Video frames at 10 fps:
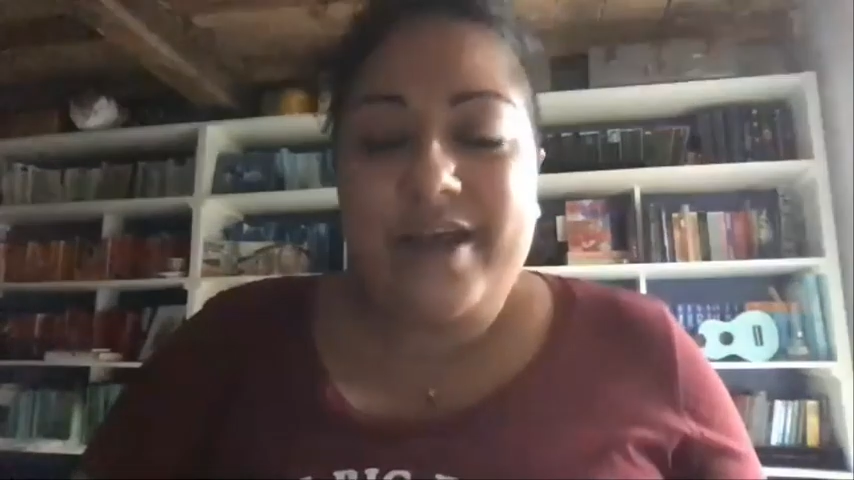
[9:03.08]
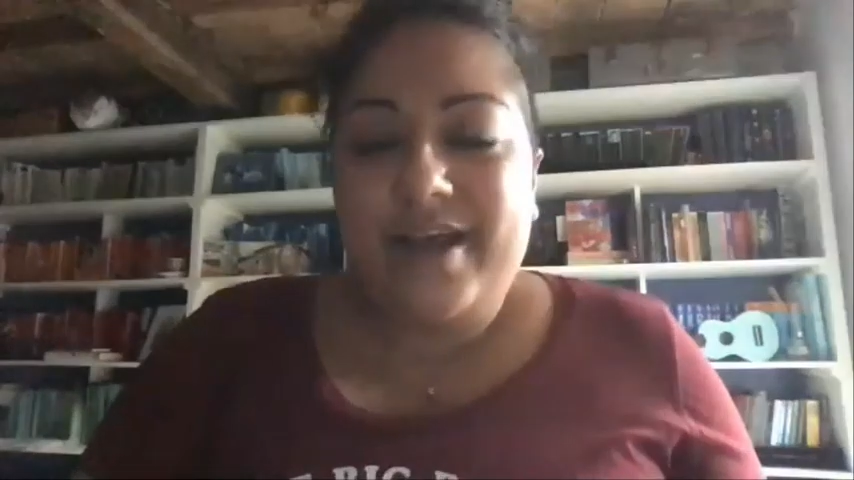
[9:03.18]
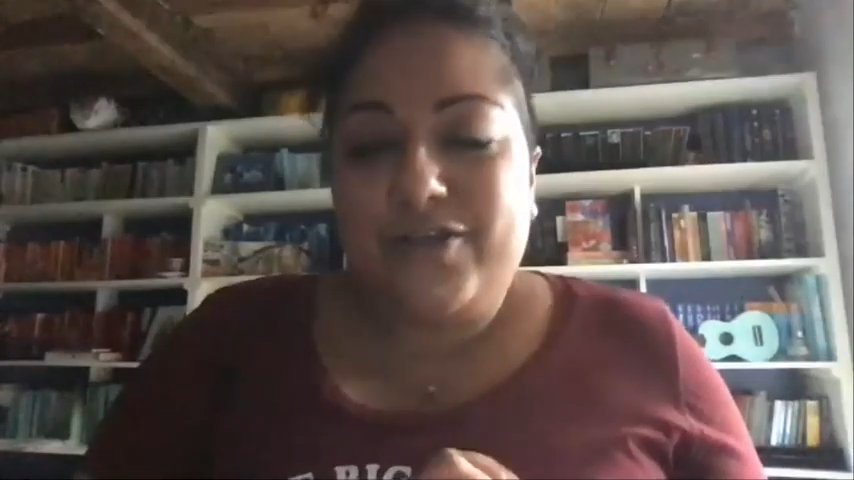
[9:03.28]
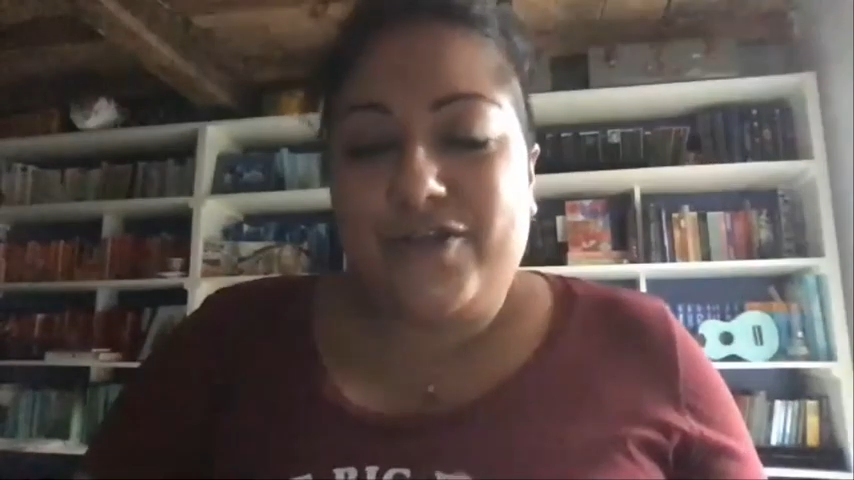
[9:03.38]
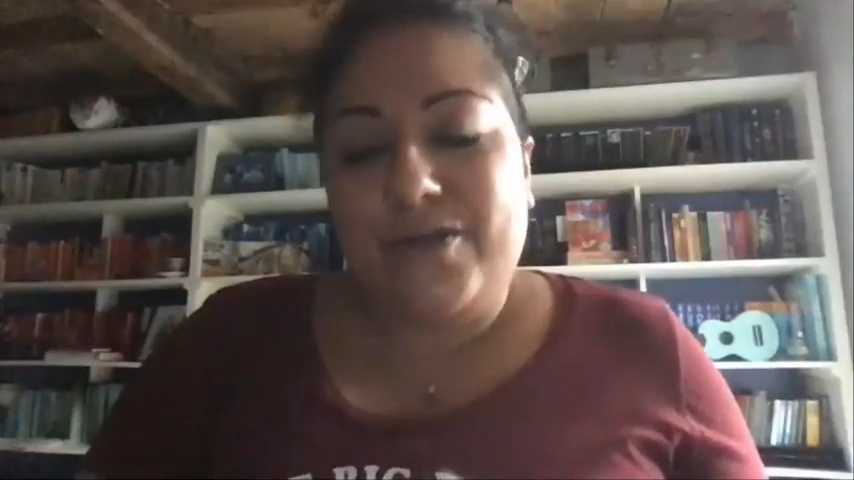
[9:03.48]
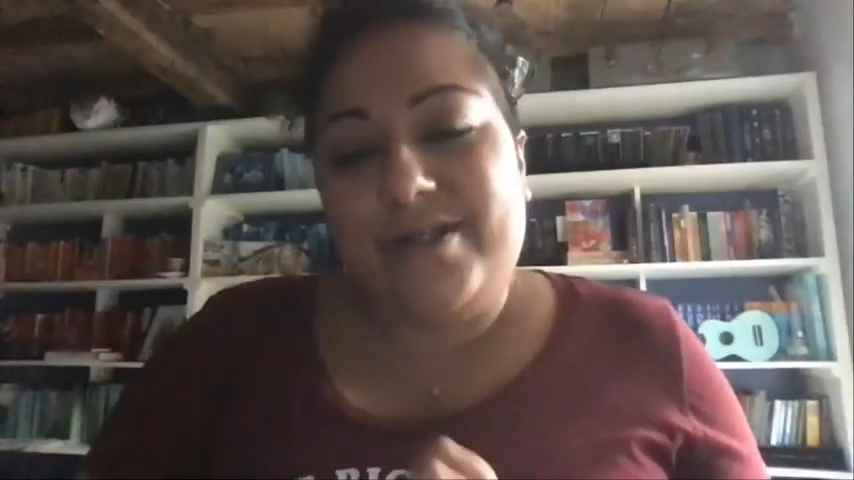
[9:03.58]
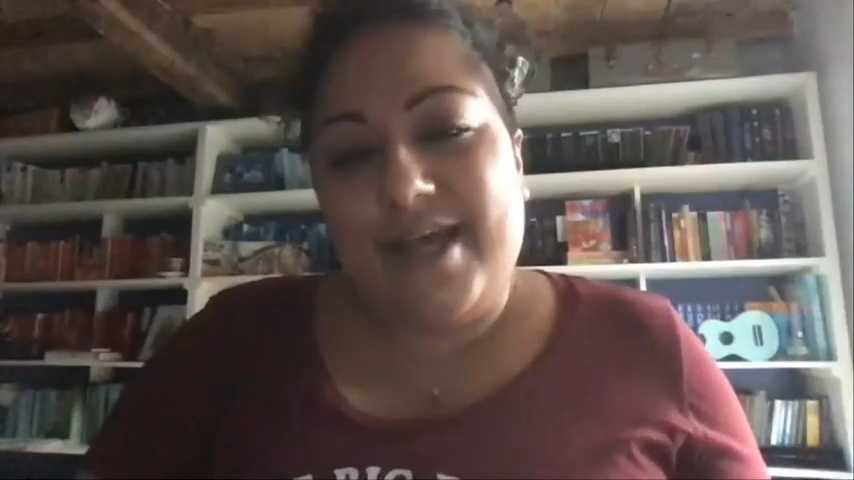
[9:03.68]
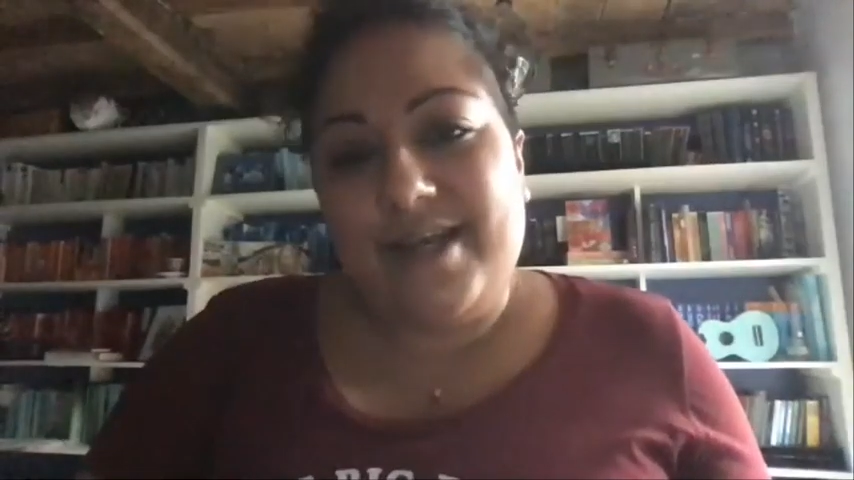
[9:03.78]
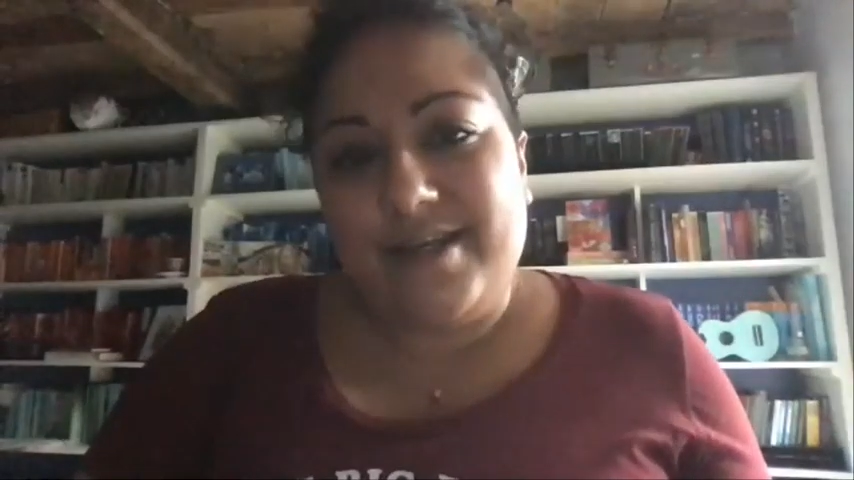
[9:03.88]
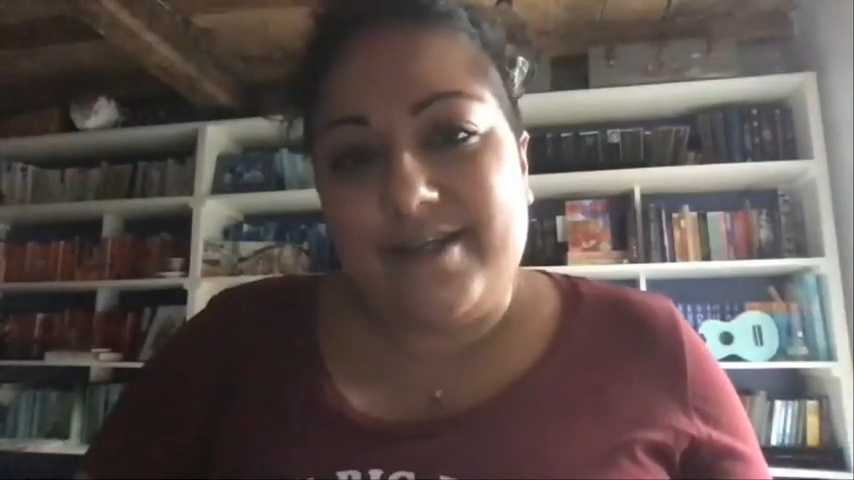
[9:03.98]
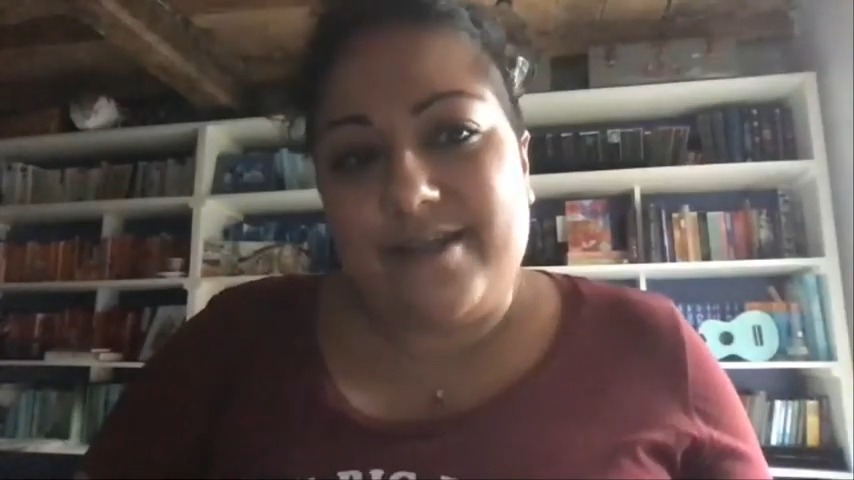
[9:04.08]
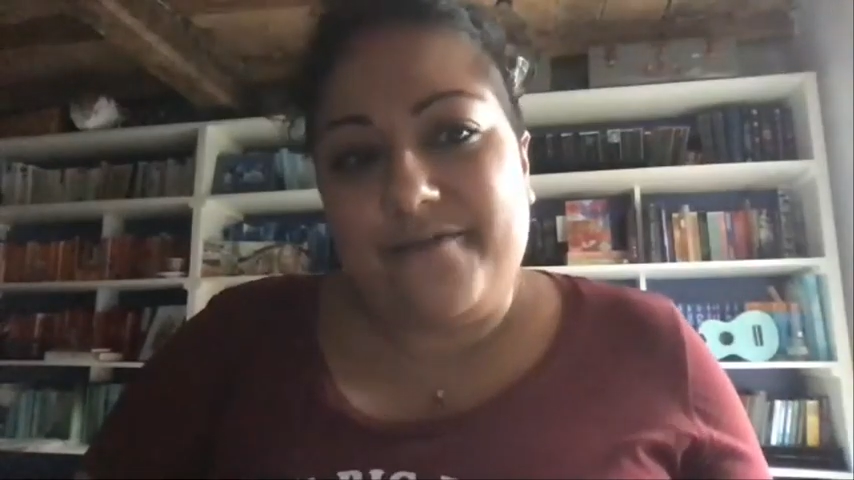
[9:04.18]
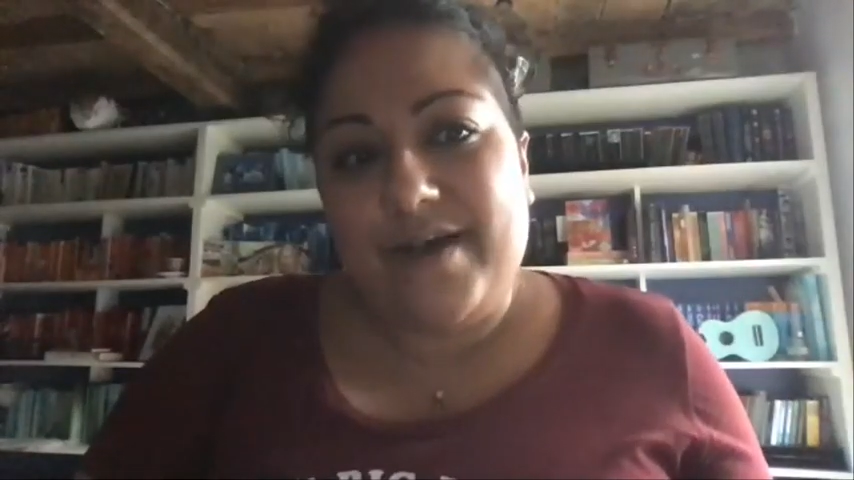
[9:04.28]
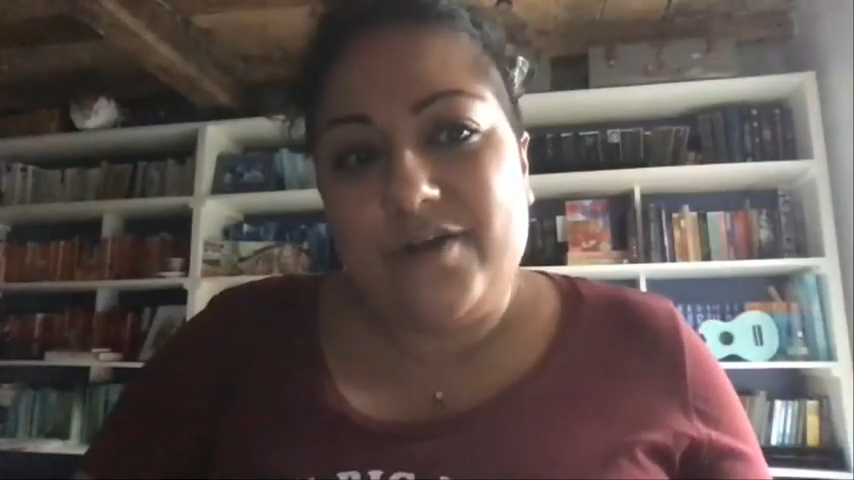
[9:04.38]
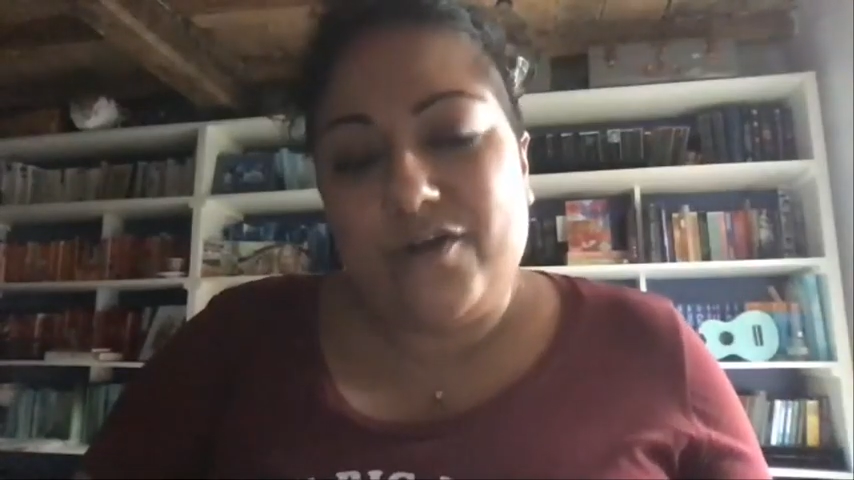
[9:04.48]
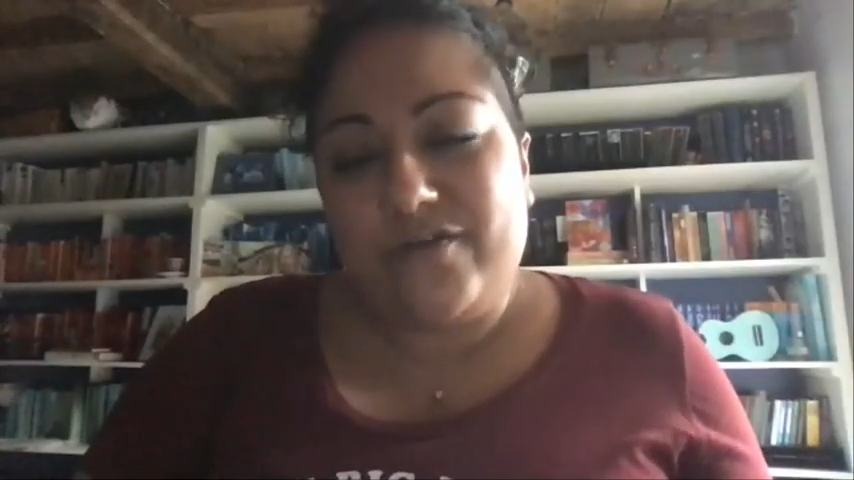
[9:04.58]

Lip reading: Sue Sanders, the founder